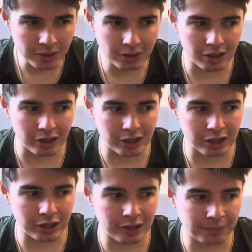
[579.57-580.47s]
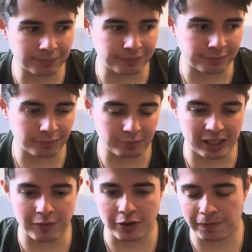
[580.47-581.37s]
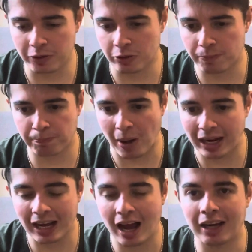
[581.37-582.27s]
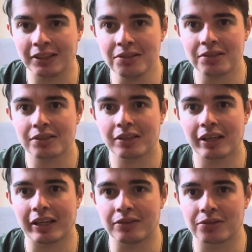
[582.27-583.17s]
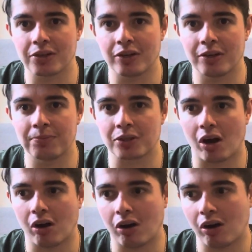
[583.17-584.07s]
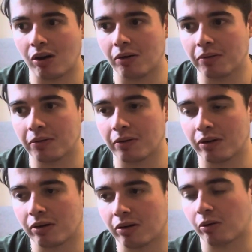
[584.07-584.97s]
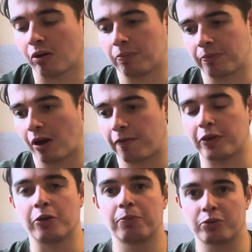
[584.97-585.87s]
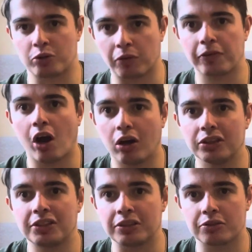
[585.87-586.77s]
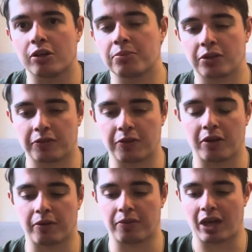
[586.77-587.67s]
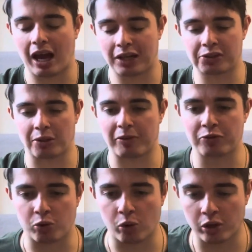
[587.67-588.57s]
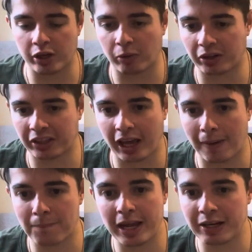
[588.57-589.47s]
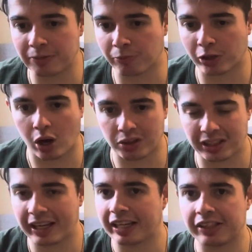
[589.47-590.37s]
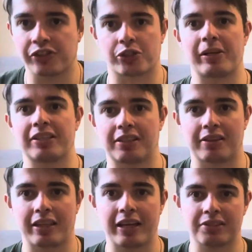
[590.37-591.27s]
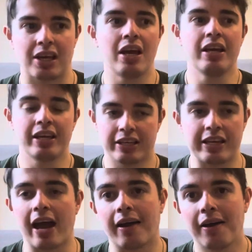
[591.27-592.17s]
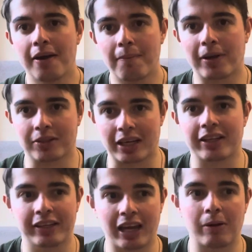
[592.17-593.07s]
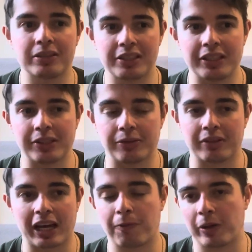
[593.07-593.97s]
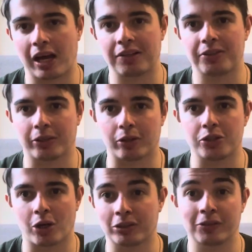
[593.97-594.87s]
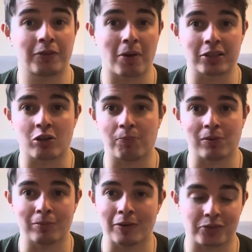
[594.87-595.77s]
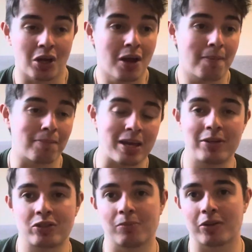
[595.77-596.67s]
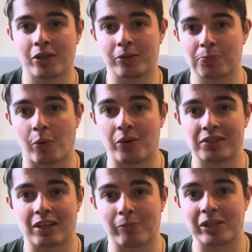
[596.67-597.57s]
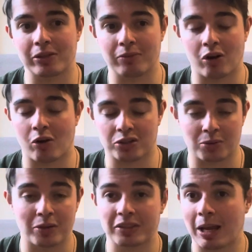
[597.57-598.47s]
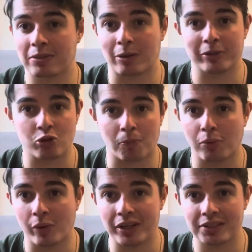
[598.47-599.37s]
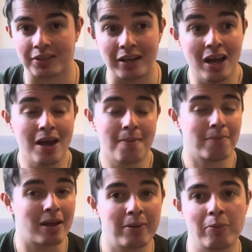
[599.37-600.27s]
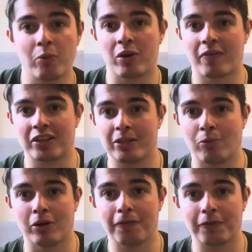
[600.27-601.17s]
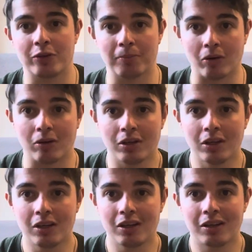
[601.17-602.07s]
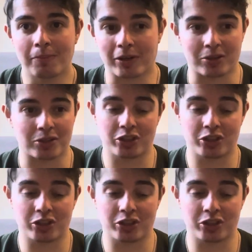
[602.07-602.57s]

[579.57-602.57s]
given a few bad hands in terms of a few duff cards in terms of the hands that we've drawn earlier on in the campaign in regards to like injuries and things? Yeah, Because I can guarantee you that if we had Diogo Jota for the past couple of months, maybe some of those games that we dropped points in, maybe we would have actually won a few more. Because